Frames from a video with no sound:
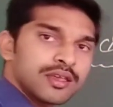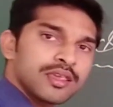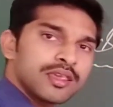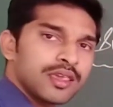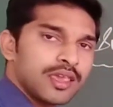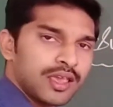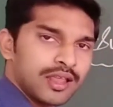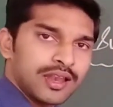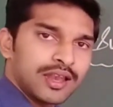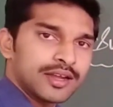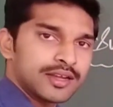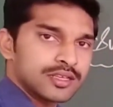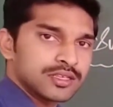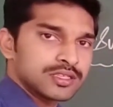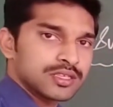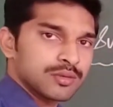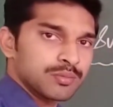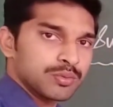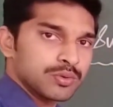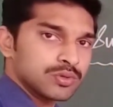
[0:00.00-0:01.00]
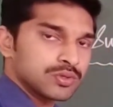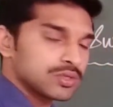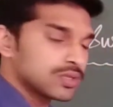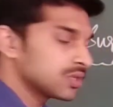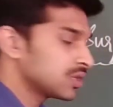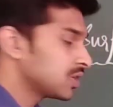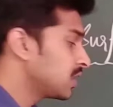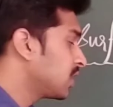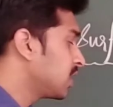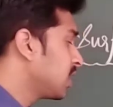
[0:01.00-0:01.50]
A, let us suppose.
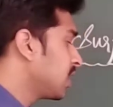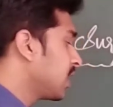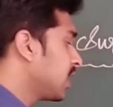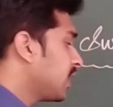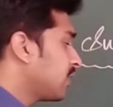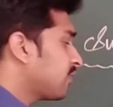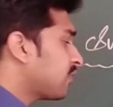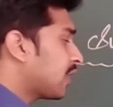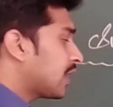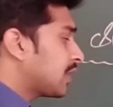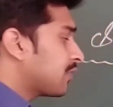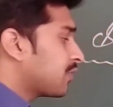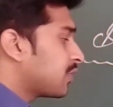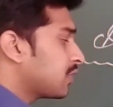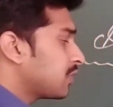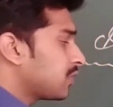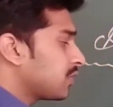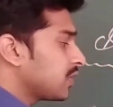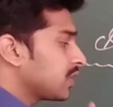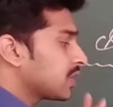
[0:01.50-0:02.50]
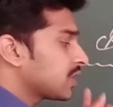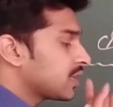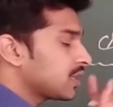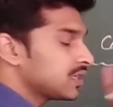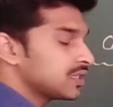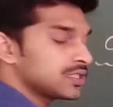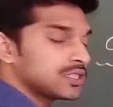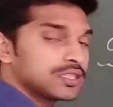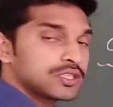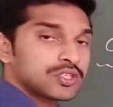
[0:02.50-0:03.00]
If I want to
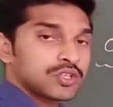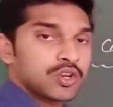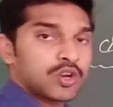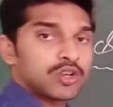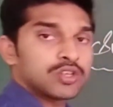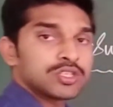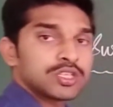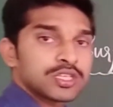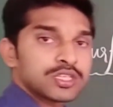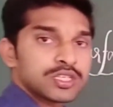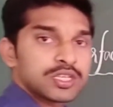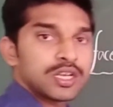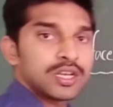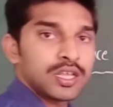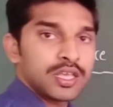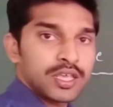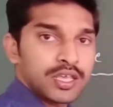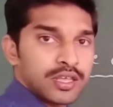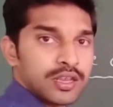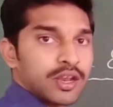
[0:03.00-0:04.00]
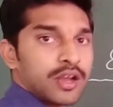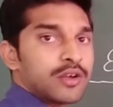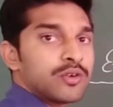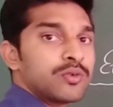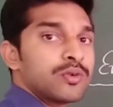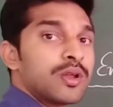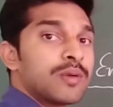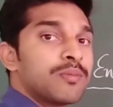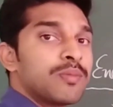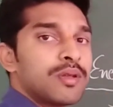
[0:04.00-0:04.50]
increase this cross-sectional area
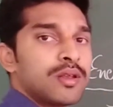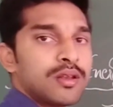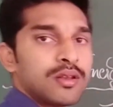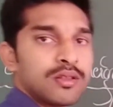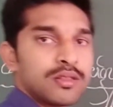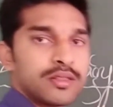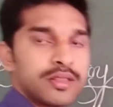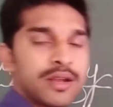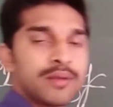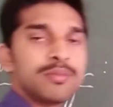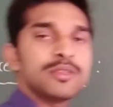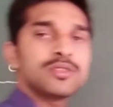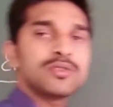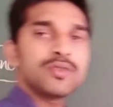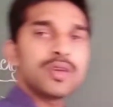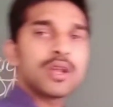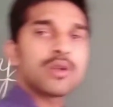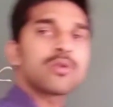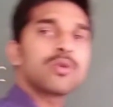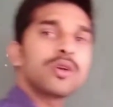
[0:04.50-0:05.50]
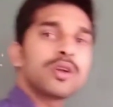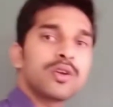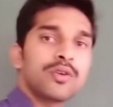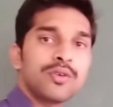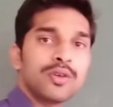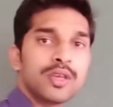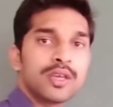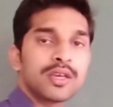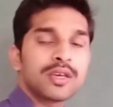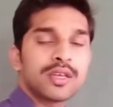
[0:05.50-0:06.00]
to double, that means we are going
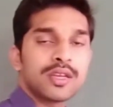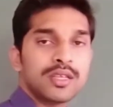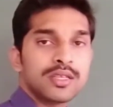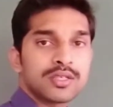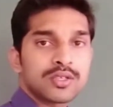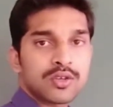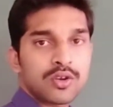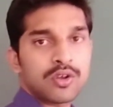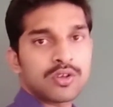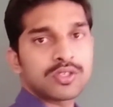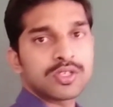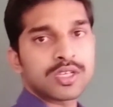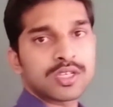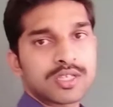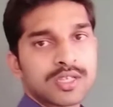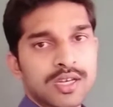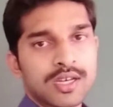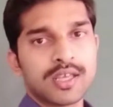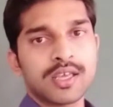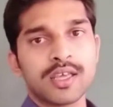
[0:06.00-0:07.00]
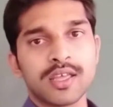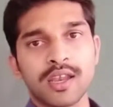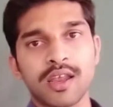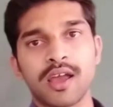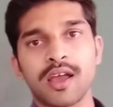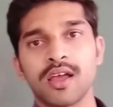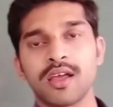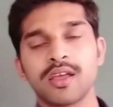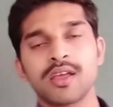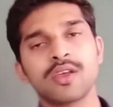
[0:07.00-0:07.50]
to increase cross-sectional
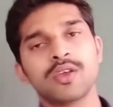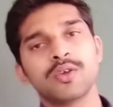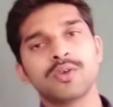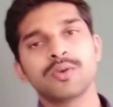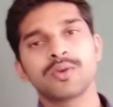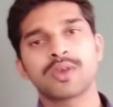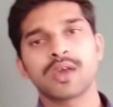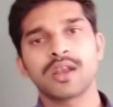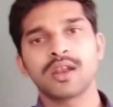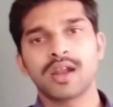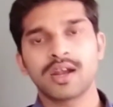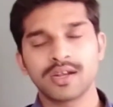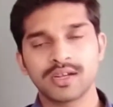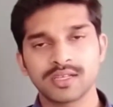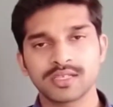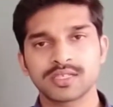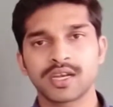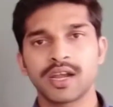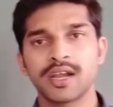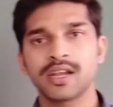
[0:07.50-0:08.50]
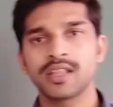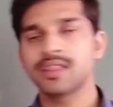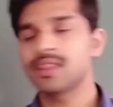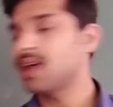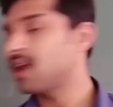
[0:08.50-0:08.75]
area. You can understand in